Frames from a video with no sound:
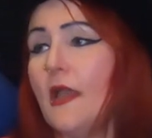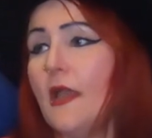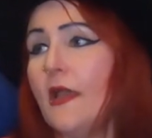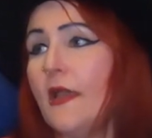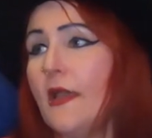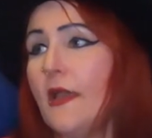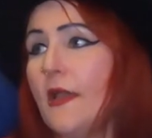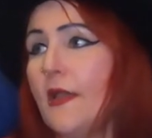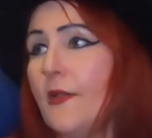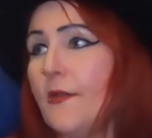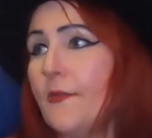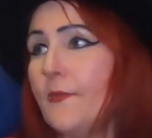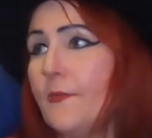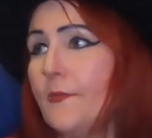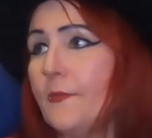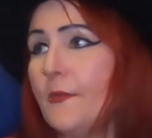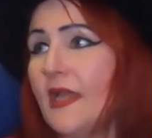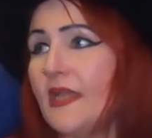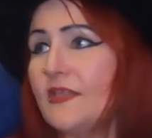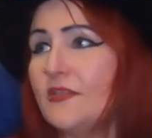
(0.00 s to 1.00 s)

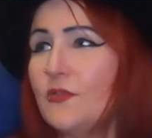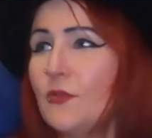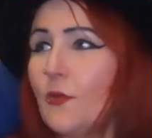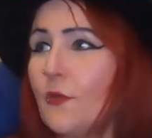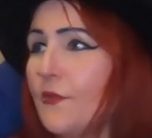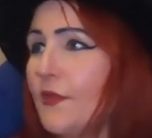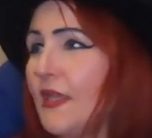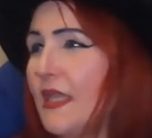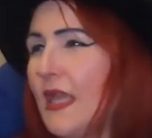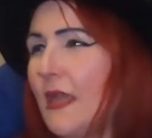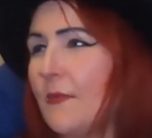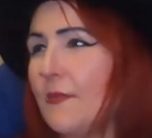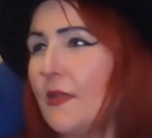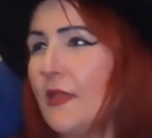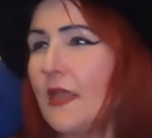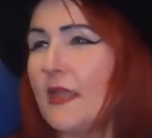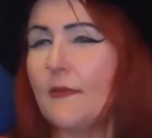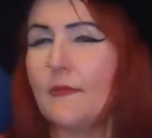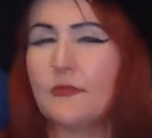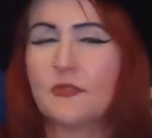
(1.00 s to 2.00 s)
I don't think I'll
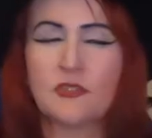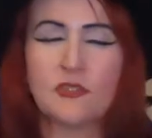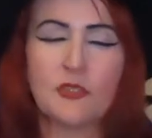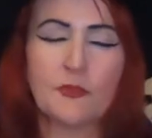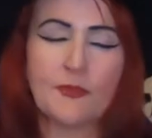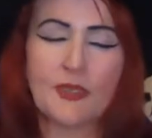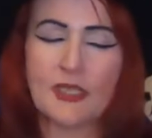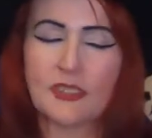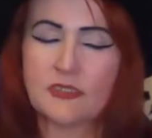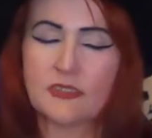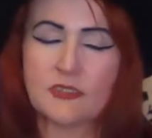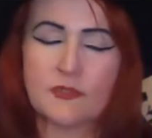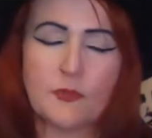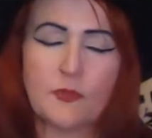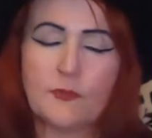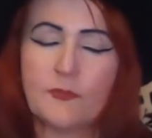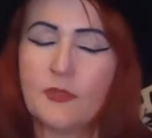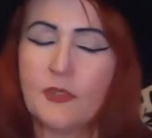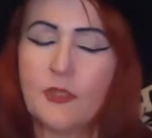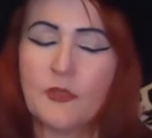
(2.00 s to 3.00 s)
be able to go back to
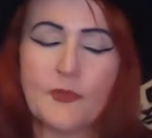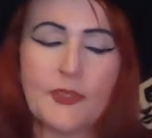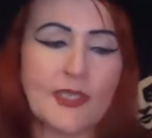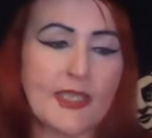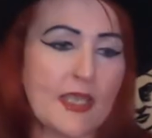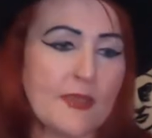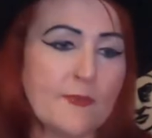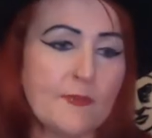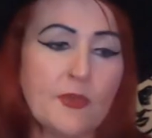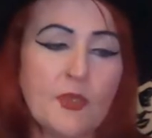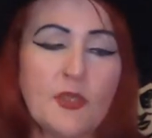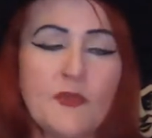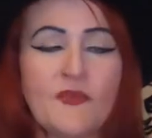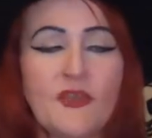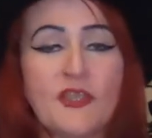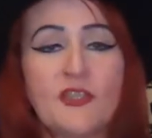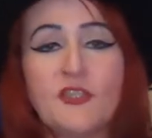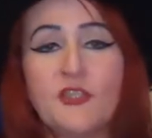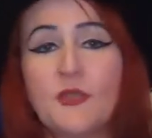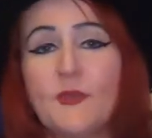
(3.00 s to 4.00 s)
One Below again, but if
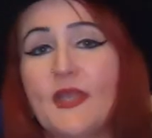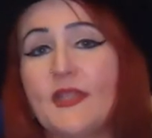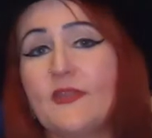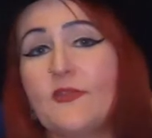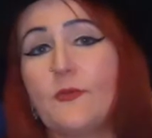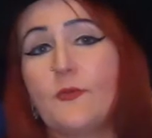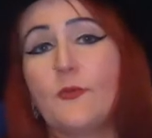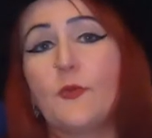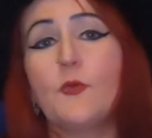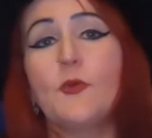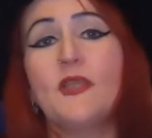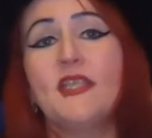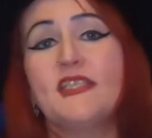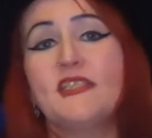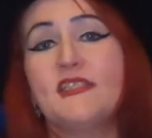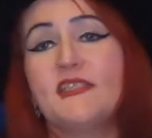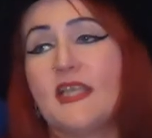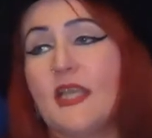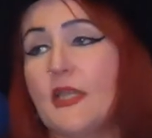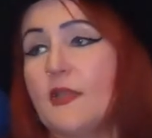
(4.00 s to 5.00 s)
I do end up going
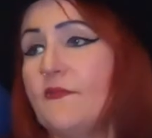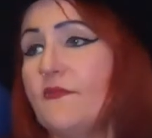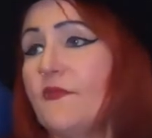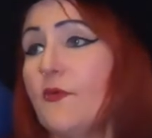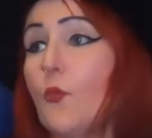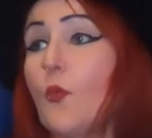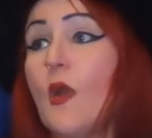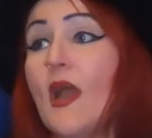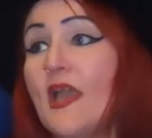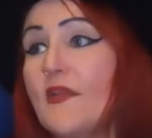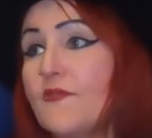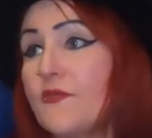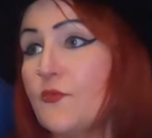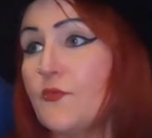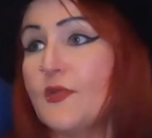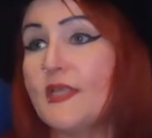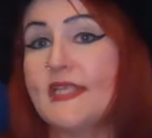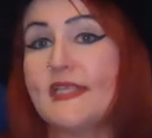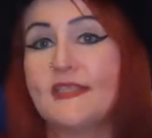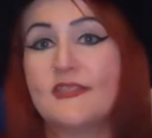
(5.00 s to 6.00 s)
into town for whatever
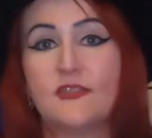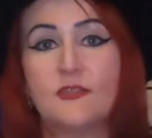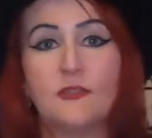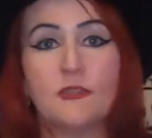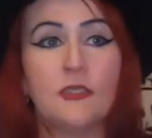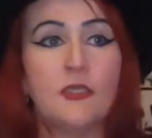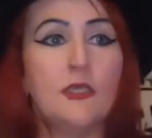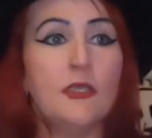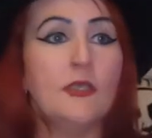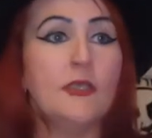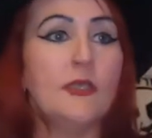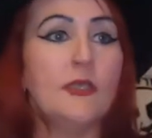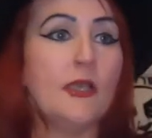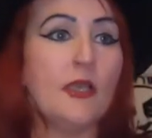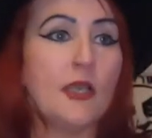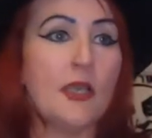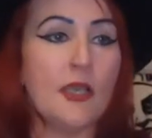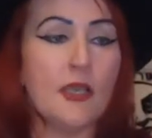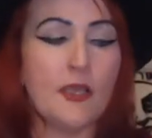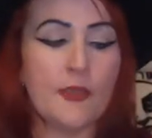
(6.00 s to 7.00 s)
reason,
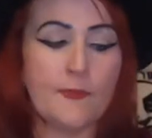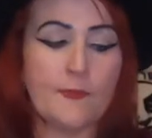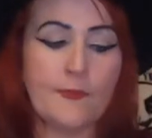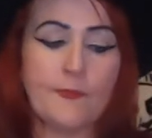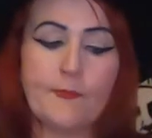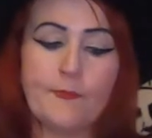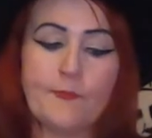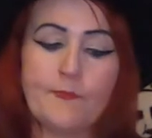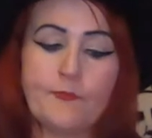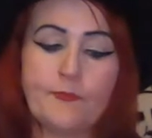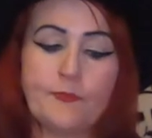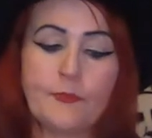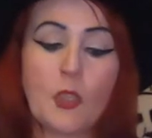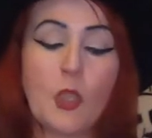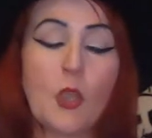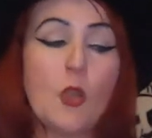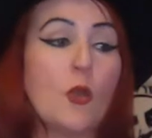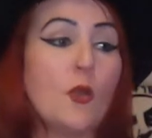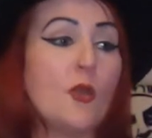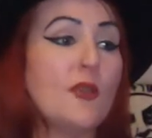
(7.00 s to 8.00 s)

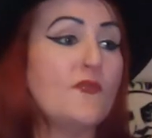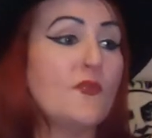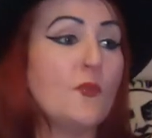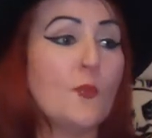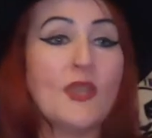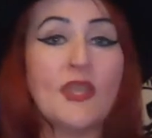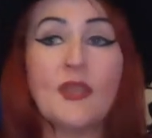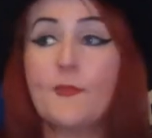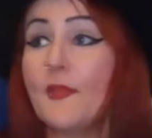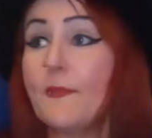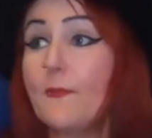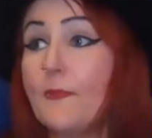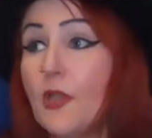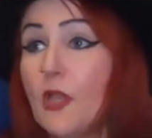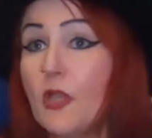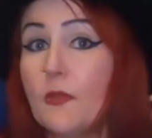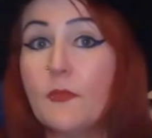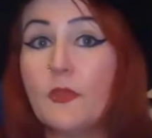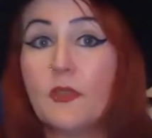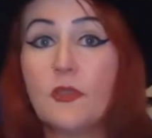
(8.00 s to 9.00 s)
or even when I'm in
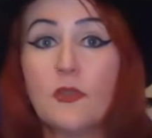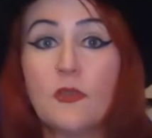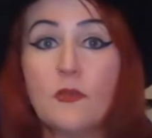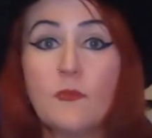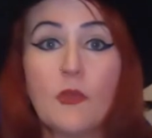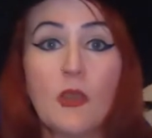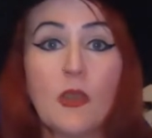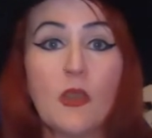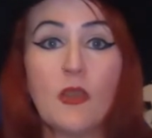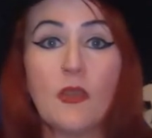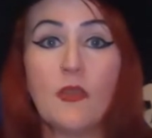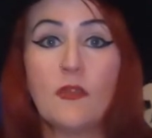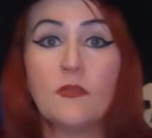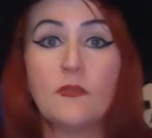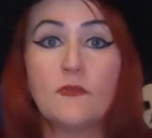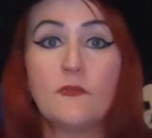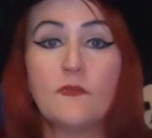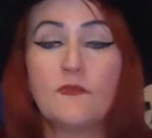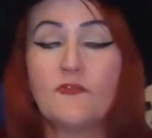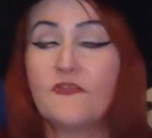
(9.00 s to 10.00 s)
Birmingham
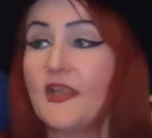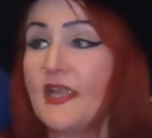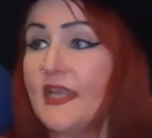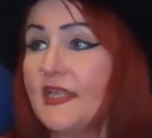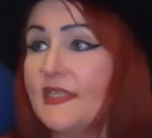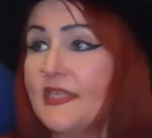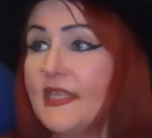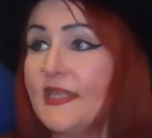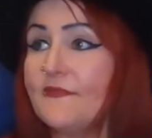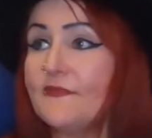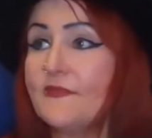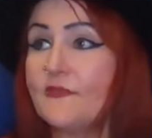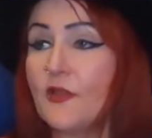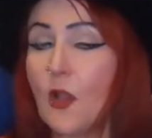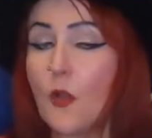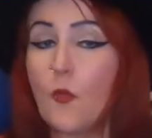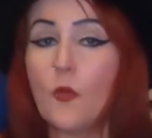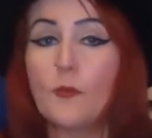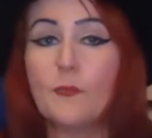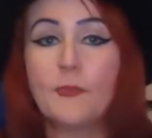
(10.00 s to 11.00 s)
on Friday, they've
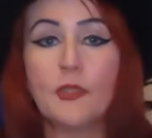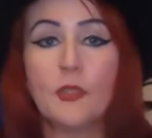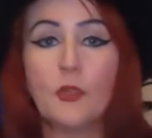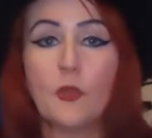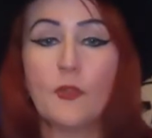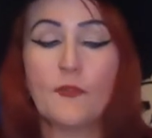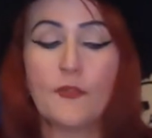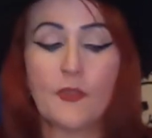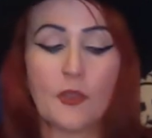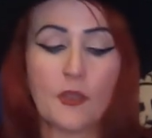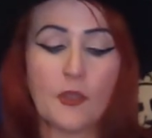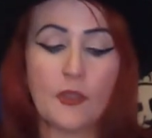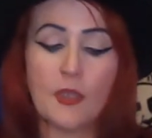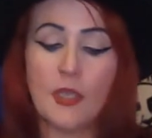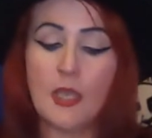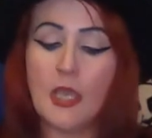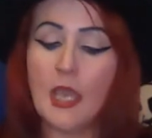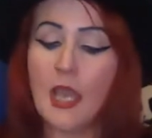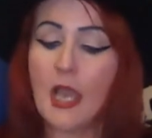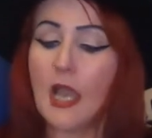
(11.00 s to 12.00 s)
got One Below there,
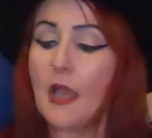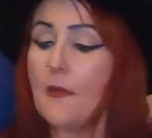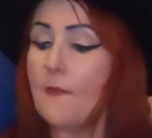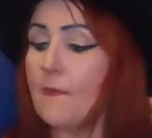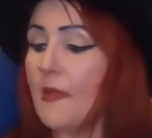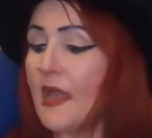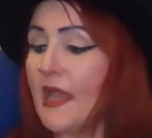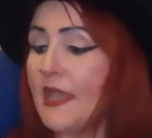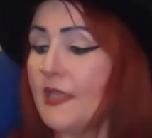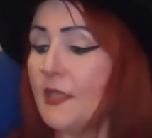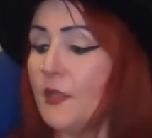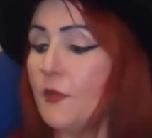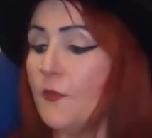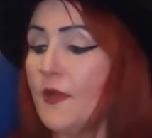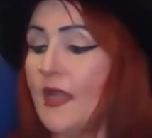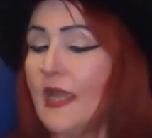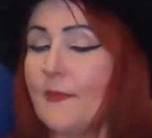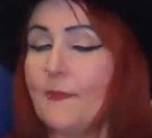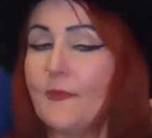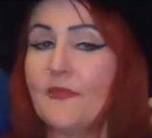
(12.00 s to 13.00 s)
I might
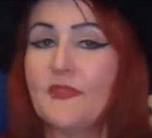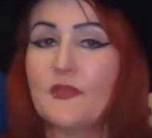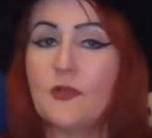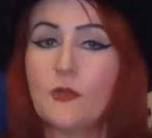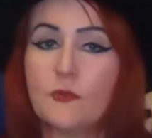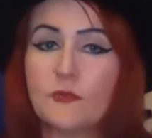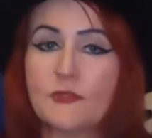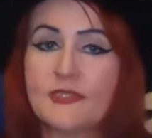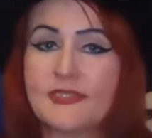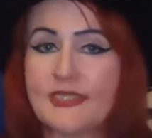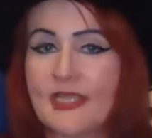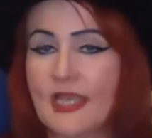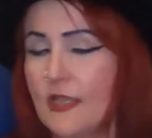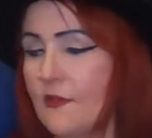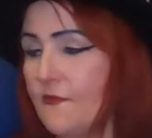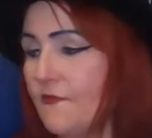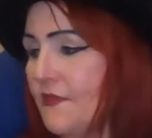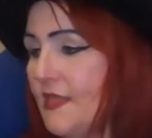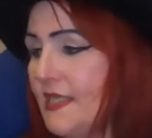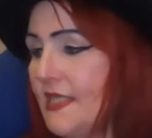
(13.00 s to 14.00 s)
grab the whole
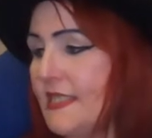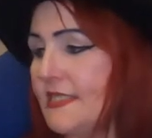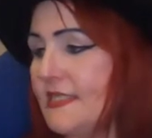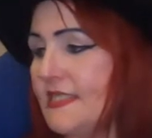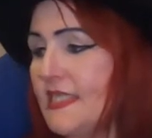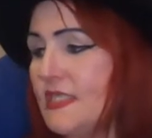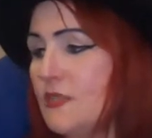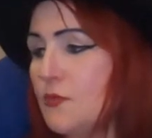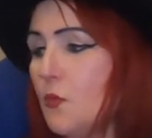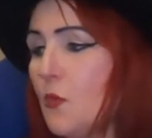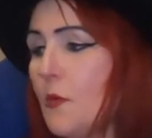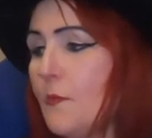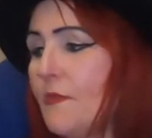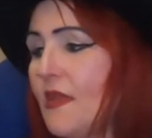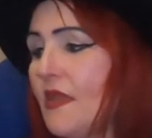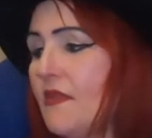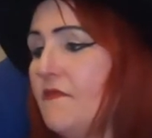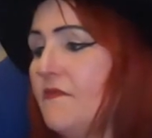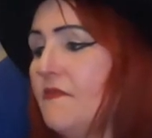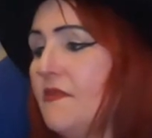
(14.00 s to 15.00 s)
set of these. These were
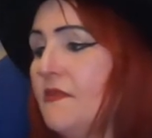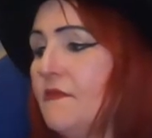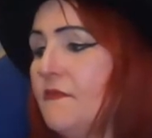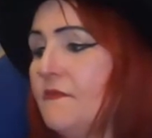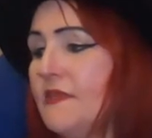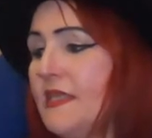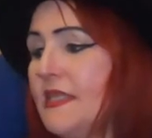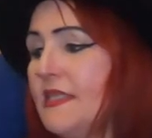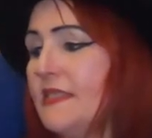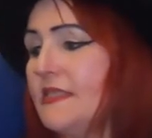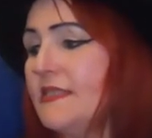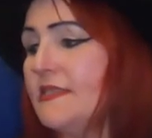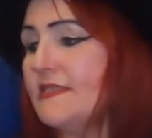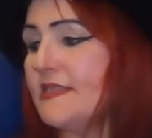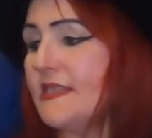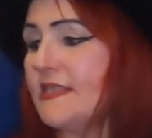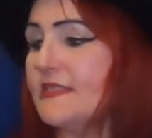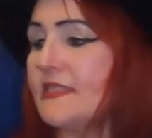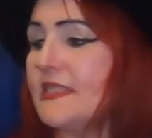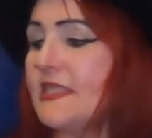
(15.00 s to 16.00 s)
£1.50 and this
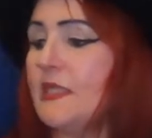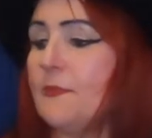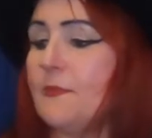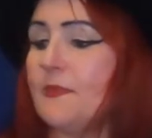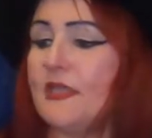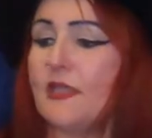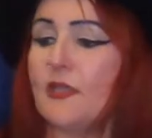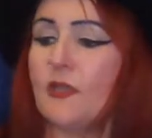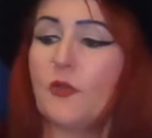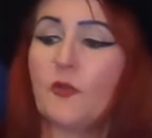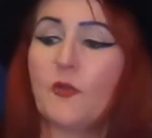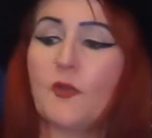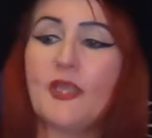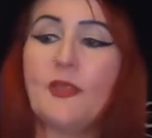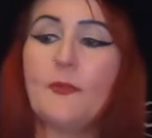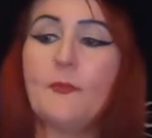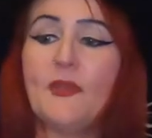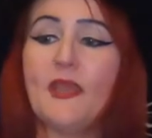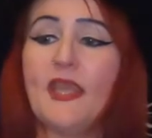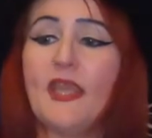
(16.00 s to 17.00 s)
says keep it
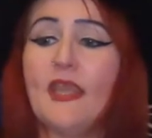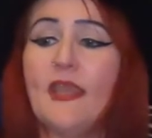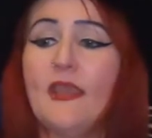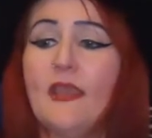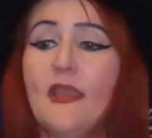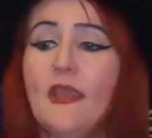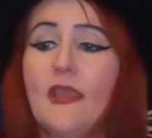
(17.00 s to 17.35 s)
creepy.